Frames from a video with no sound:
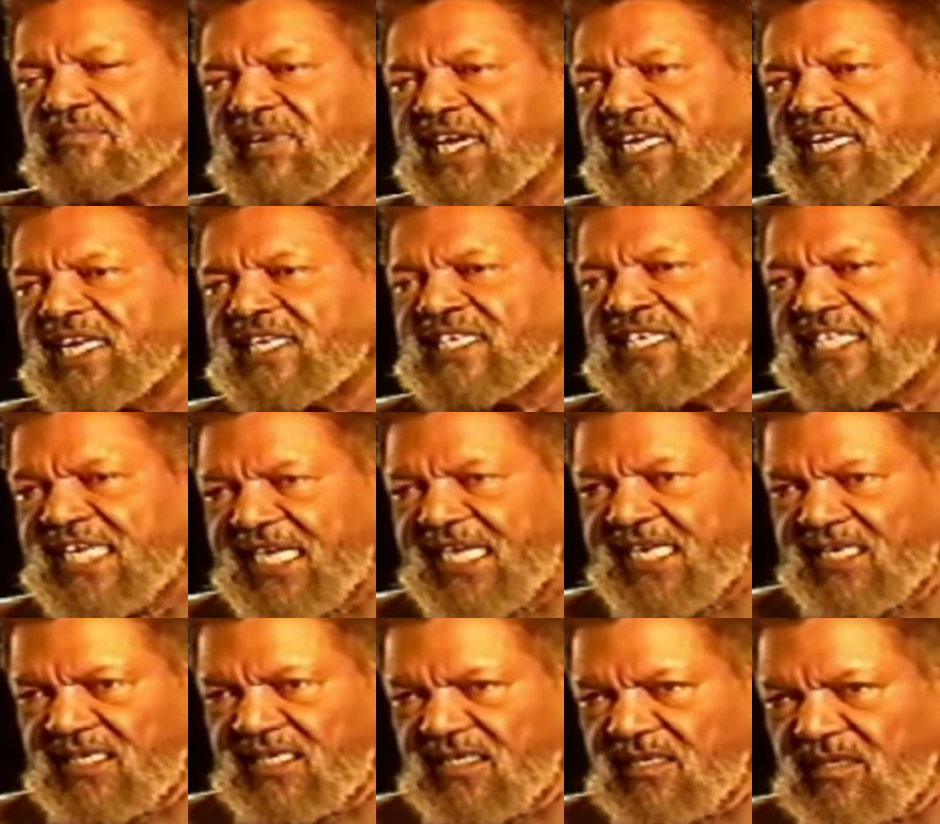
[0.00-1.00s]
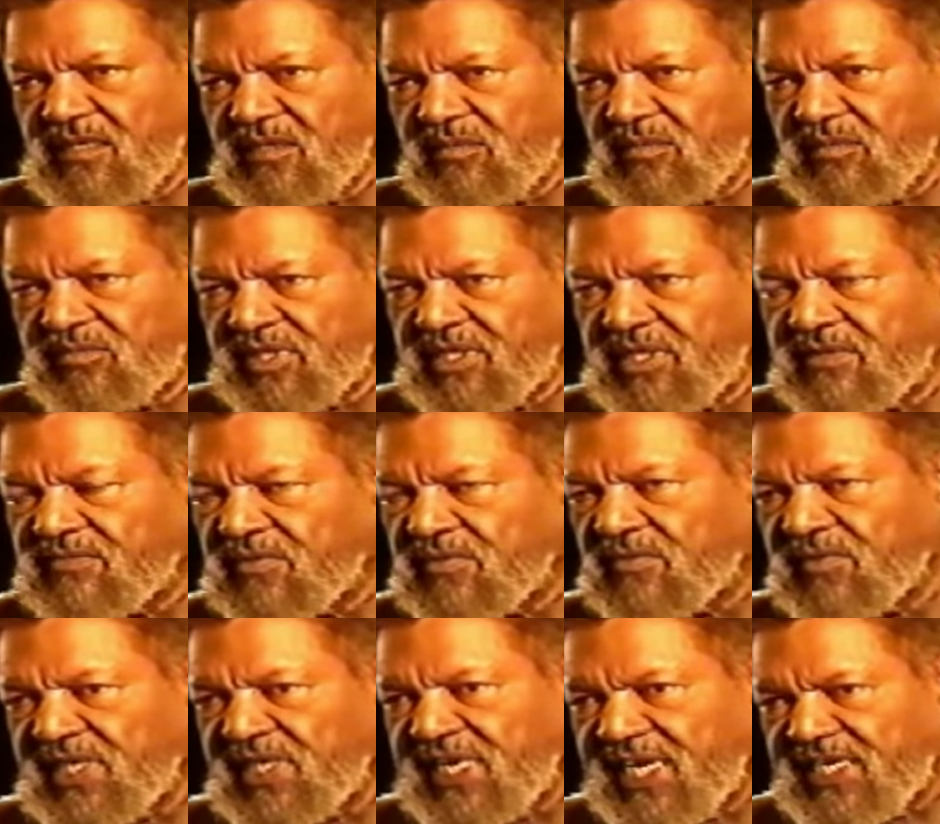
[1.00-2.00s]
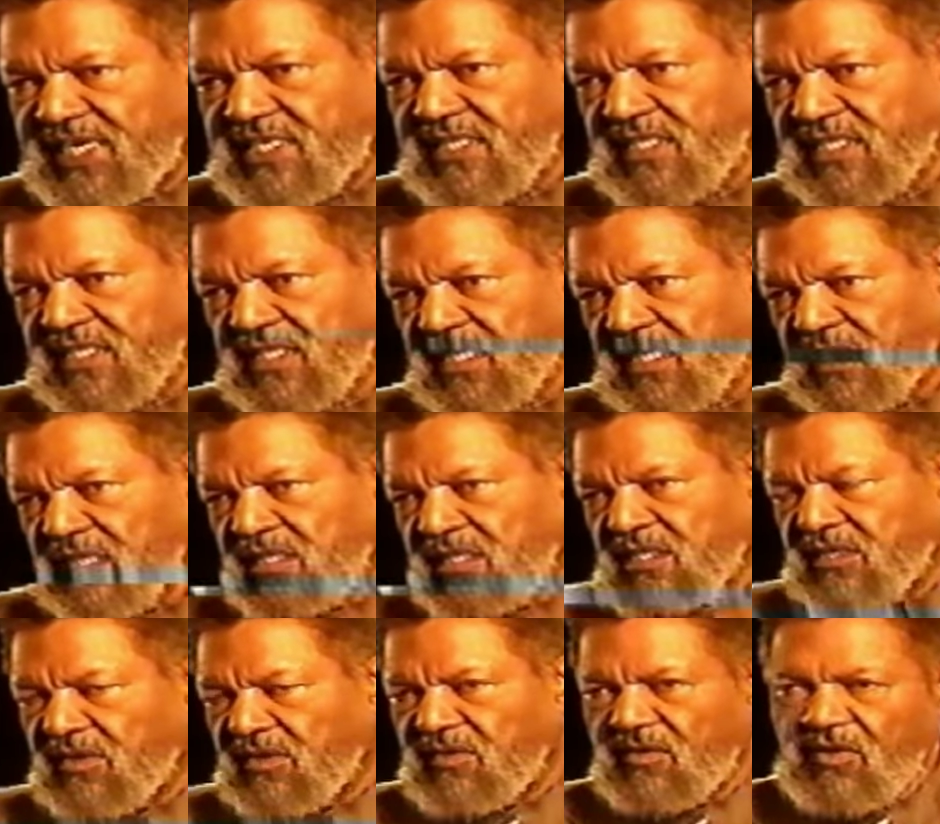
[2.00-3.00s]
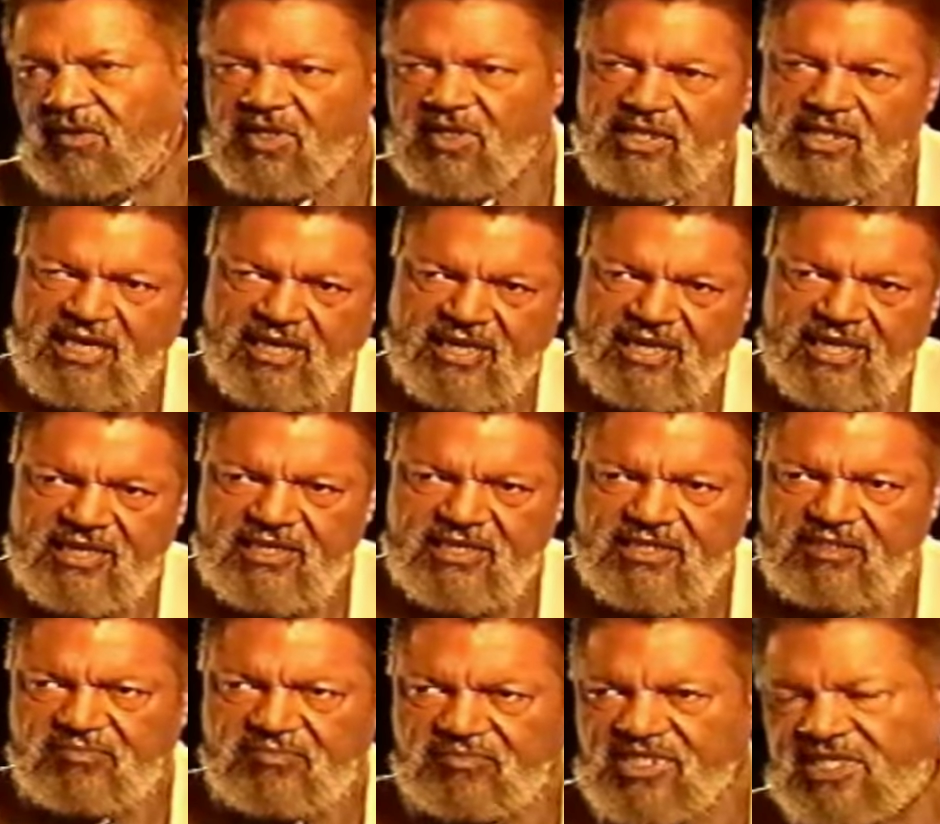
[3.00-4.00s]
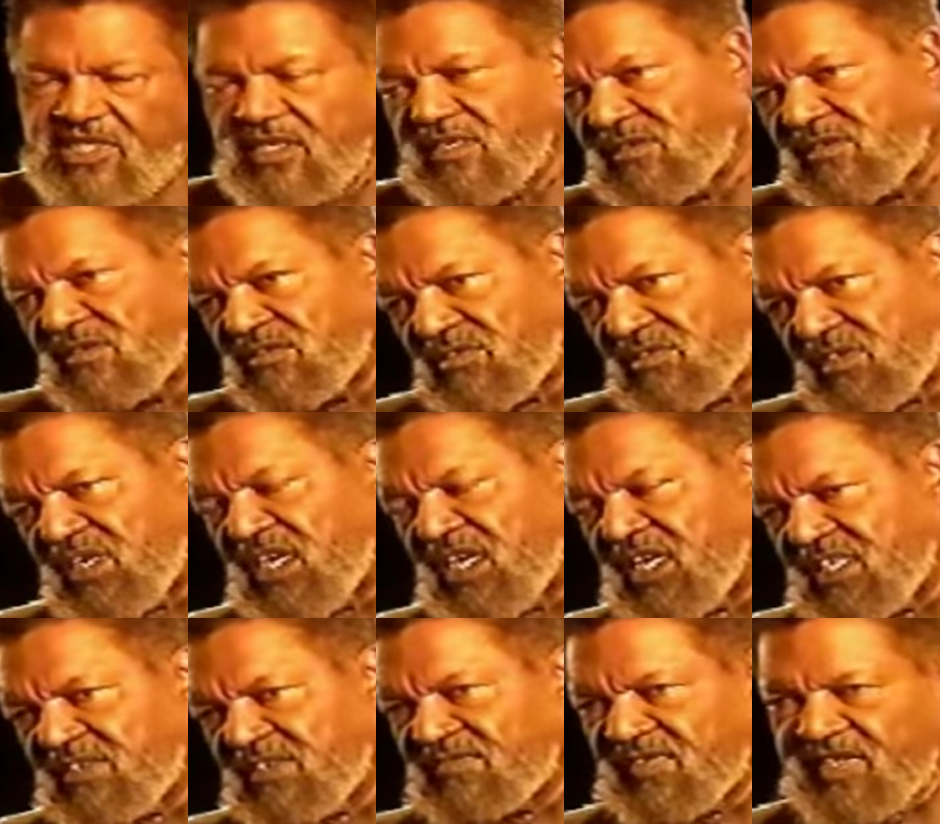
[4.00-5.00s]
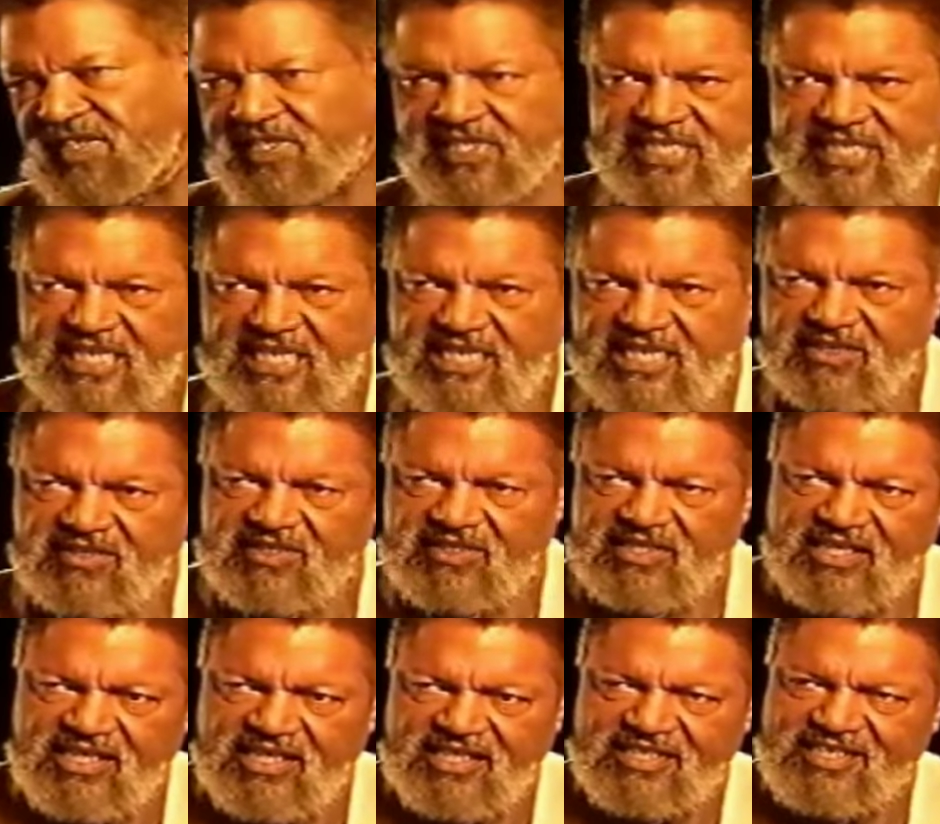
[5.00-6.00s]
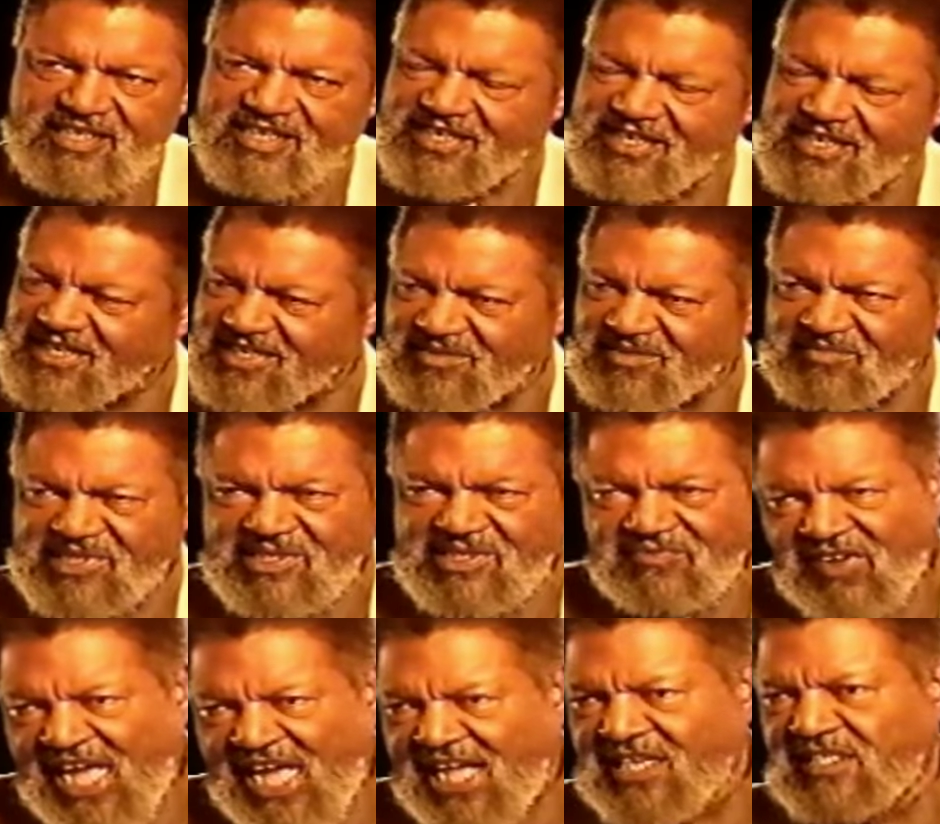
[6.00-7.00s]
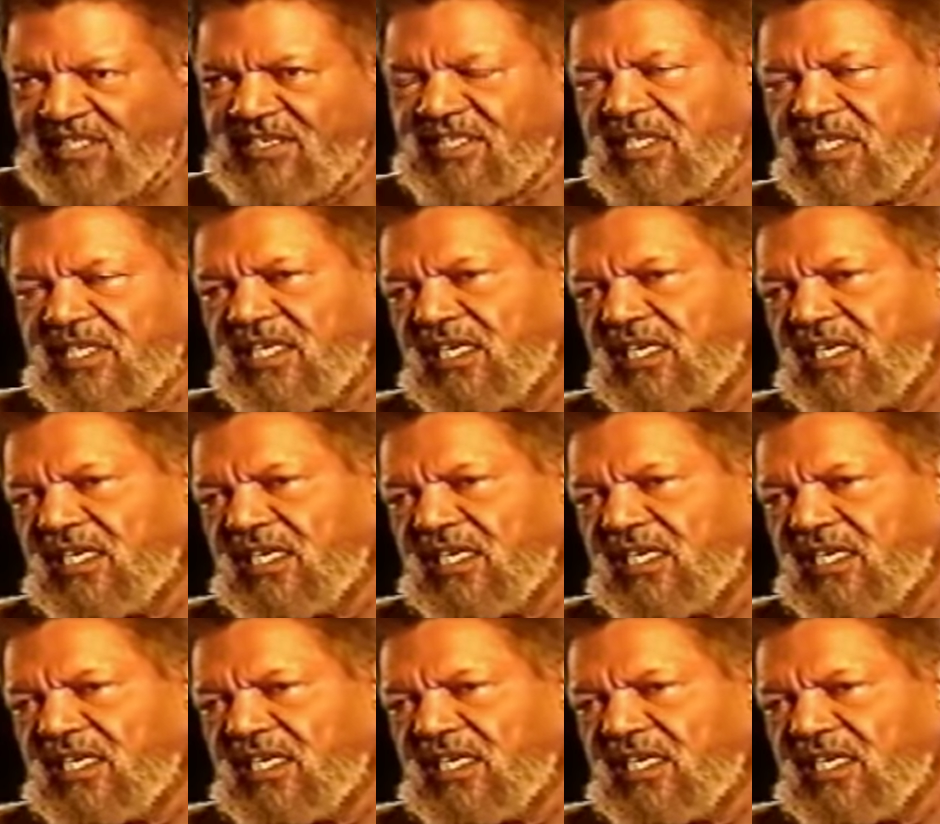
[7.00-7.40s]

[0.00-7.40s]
maintain peaceful relations. So now that doesn't mean guns for the sake of guns. It doesn't mean violence.